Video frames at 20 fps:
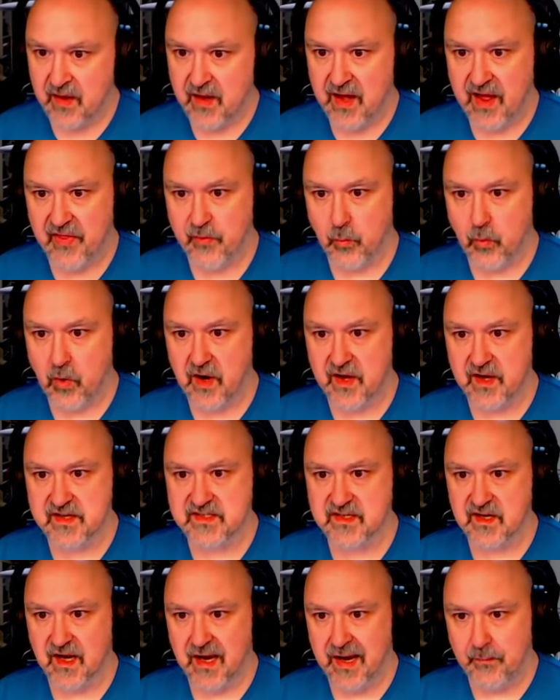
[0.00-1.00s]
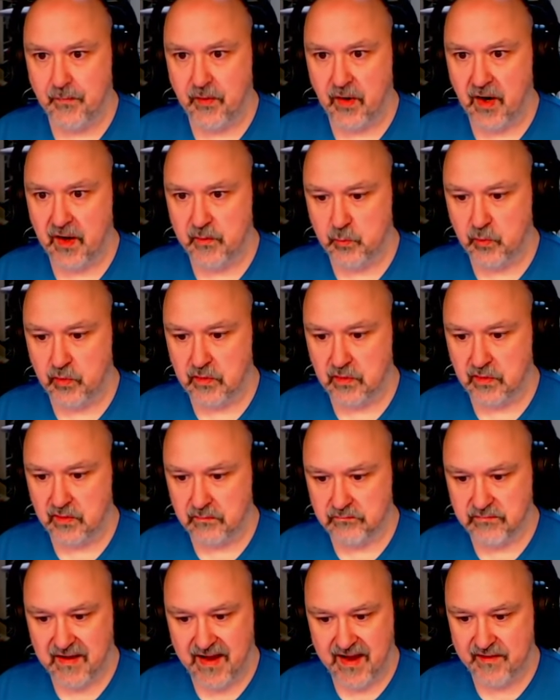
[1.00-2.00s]
Otherwise, um, I will
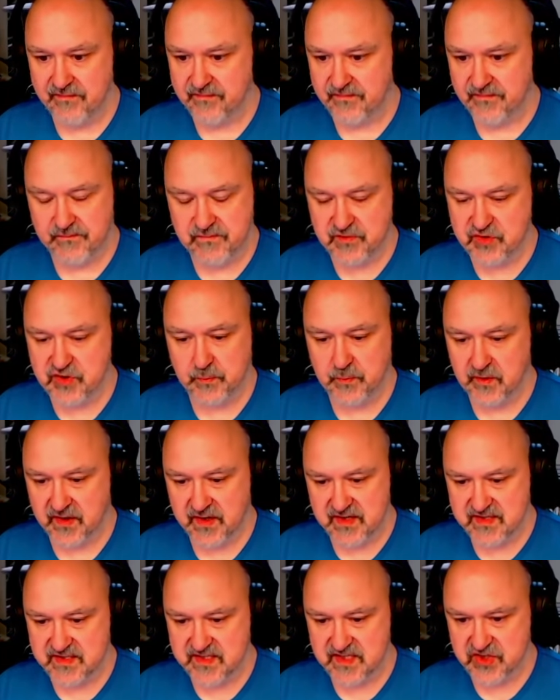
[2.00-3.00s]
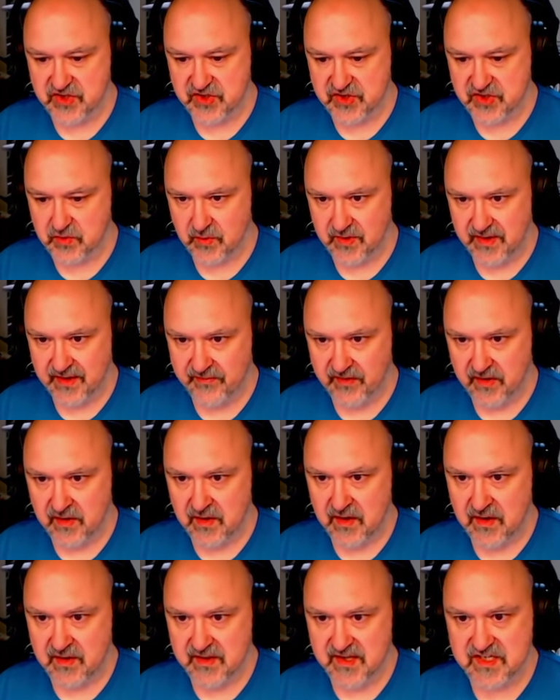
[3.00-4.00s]
have duplicate digits or whatever.
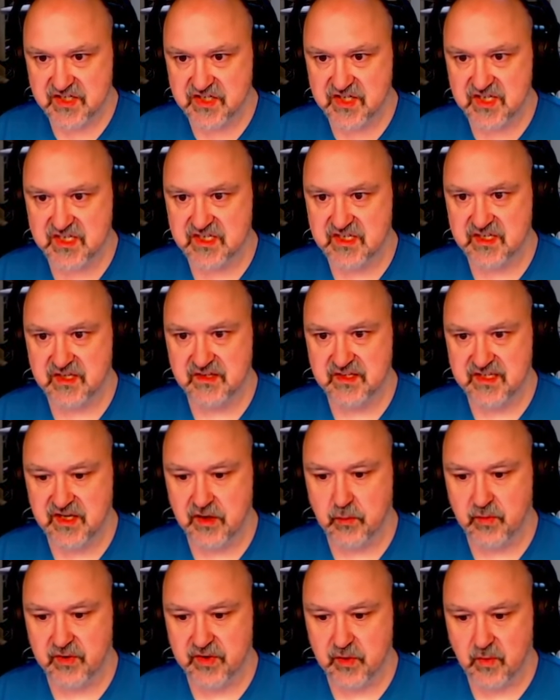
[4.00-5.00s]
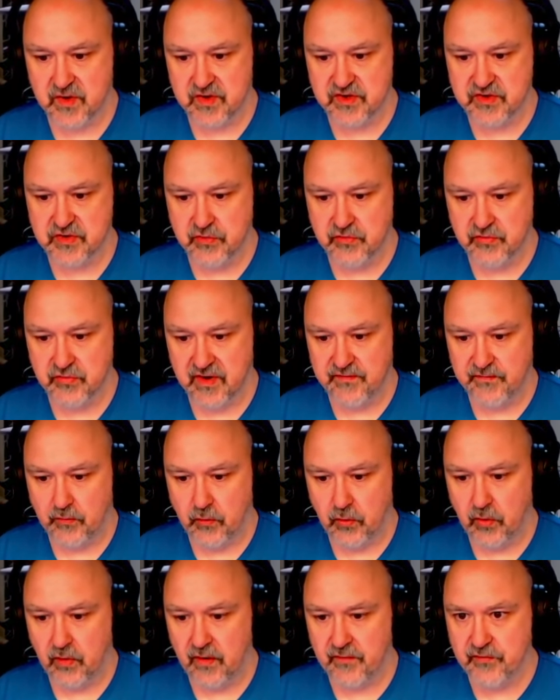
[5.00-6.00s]
That's just to deal with the one, two, three,
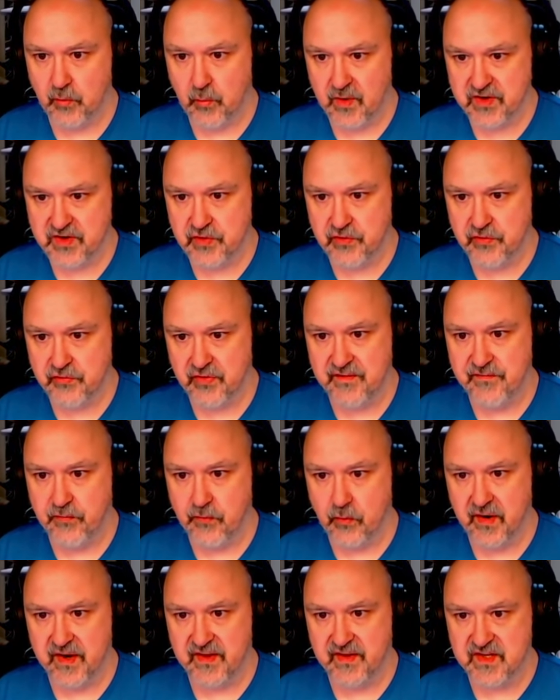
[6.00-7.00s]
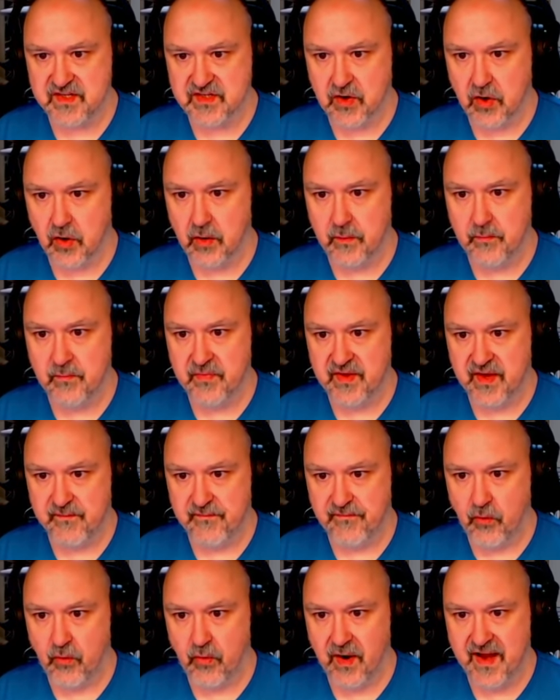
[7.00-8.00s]
four. Of the one, two, three, four in this column, their
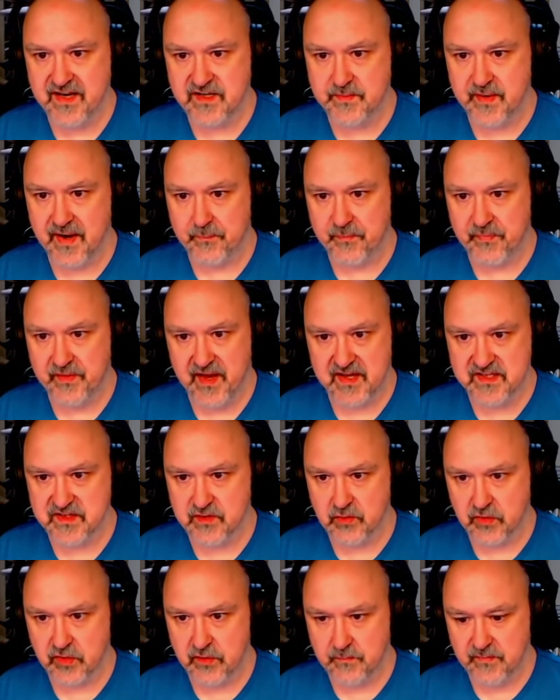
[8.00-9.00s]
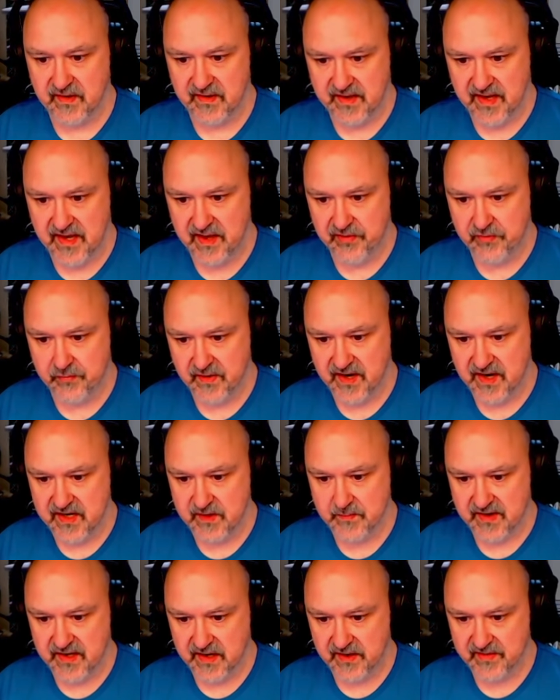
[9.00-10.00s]
four had to be up there, so it couldn't be there. Three had to
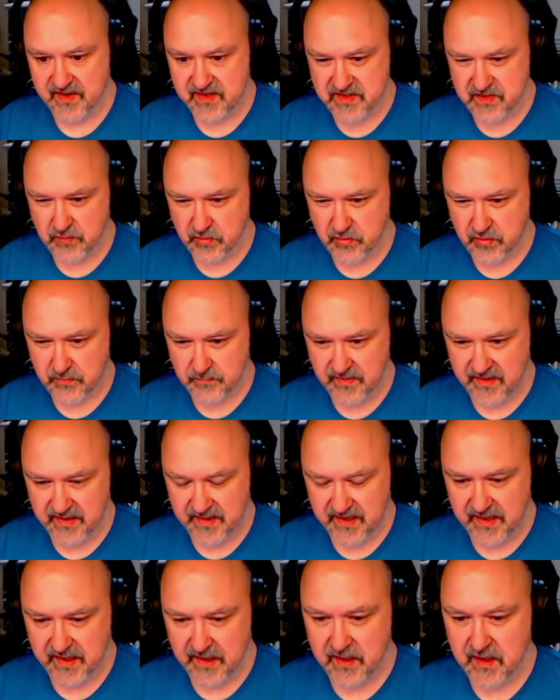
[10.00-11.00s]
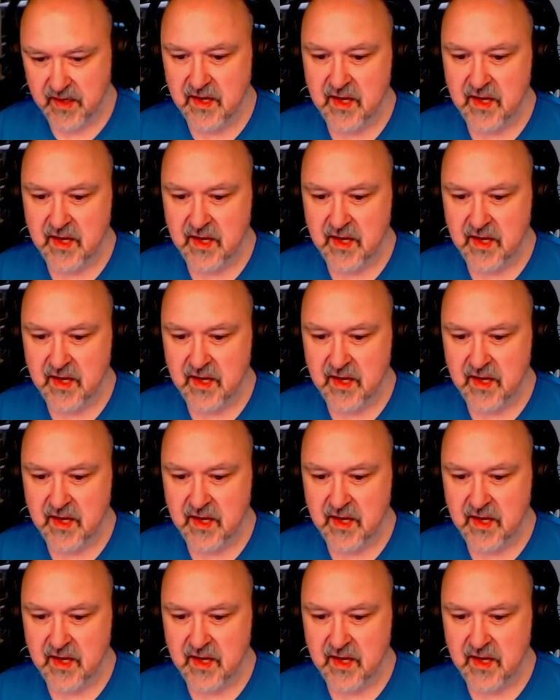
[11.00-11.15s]
be down there, so it couldn't be there.